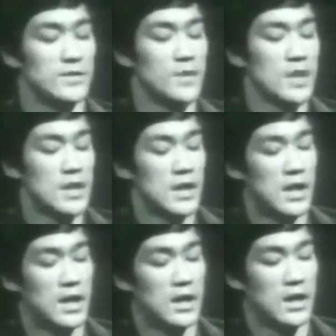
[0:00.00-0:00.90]

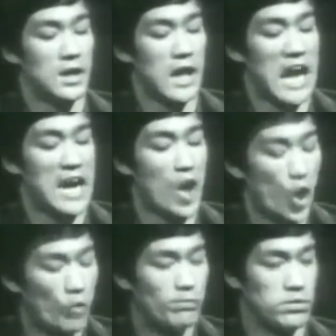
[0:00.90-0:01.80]
I
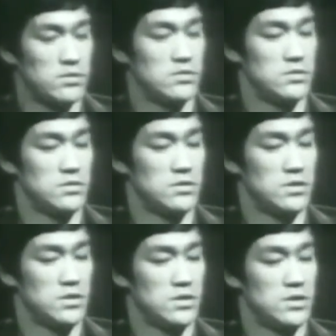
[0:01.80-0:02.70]
hope
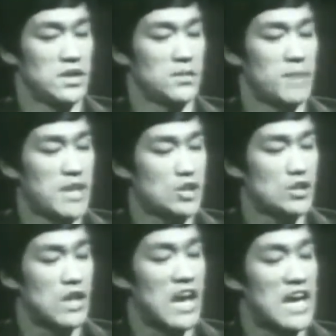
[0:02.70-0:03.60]
that the picture
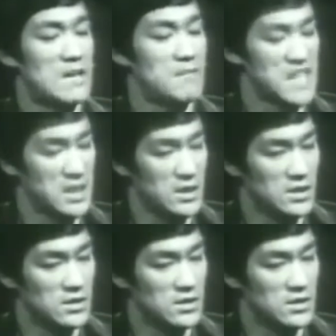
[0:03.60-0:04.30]
I am in